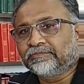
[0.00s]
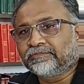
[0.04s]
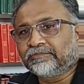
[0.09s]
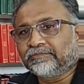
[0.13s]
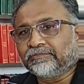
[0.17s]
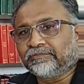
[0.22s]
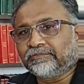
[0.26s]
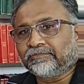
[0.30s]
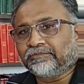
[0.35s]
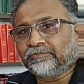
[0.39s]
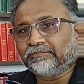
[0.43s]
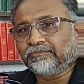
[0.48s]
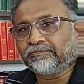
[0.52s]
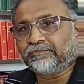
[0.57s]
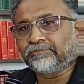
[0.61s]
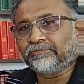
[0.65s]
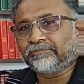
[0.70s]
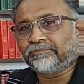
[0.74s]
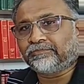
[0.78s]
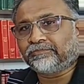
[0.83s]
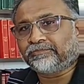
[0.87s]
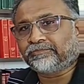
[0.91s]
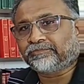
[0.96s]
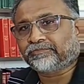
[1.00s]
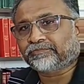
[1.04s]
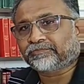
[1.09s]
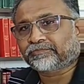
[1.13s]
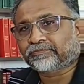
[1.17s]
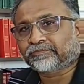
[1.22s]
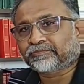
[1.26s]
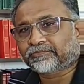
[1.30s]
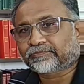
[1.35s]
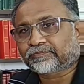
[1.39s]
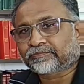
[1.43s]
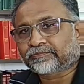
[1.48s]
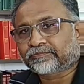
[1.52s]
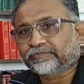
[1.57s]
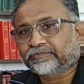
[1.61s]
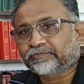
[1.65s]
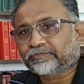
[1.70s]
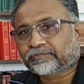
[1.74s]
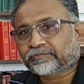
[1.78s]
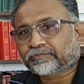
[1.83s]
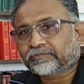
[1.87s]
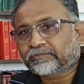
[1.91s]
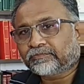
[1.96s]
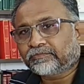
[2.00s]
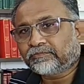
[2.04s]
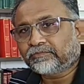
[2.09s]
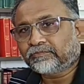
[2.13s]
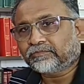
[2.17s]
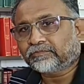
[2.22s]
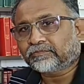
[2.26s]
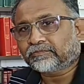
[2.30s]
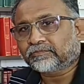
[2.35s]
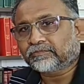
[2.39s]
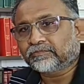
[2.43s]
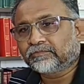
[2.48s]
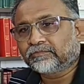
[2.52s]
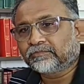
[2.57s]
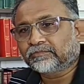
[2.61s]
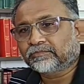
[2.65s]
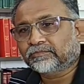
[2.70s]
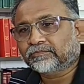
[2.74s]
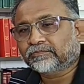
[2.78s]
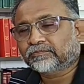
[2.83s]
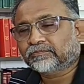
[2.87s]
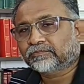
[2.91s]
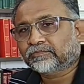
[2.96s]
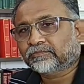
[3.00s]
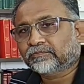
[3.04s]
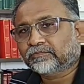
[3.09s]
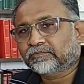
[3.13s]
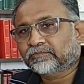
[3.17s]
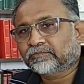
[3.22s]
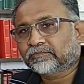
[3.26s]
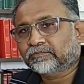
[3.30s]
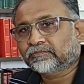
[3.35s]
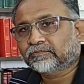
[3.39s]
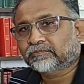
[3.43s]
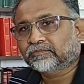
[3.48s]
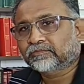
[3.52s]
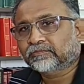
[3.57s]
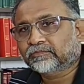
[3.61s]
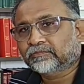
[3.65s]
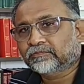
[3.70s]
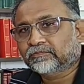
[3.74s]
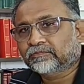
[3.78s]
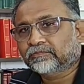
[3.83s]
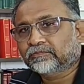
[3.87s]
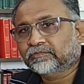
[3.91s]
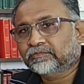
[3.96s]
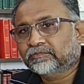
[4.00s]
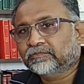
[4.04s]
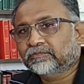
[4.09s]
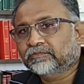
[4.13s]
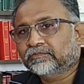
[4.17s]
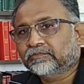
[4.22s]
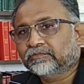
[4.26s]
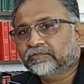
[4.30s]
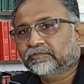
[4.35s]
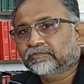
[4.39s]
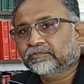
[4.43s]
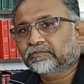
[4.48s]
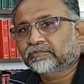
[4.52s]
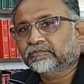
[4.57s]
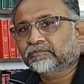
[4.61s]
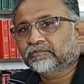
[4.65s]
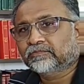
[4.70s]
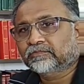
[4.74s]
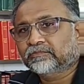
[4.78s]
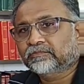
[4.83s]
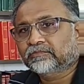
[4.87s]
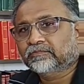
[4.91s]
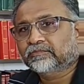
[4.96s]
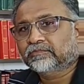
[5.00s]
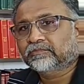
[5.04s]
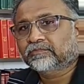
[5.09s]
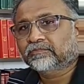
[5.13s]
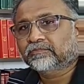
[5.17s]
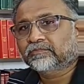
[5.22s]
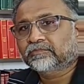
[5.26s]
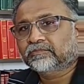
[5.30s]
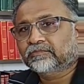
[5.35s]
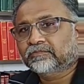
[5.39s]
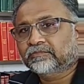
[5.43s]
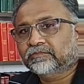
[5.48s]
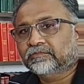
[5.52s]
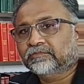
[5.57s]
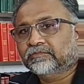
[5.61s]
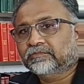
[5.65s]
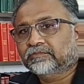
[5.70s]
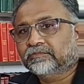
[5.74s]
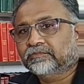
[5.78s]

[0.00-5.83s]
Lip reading: The person shown says nothing.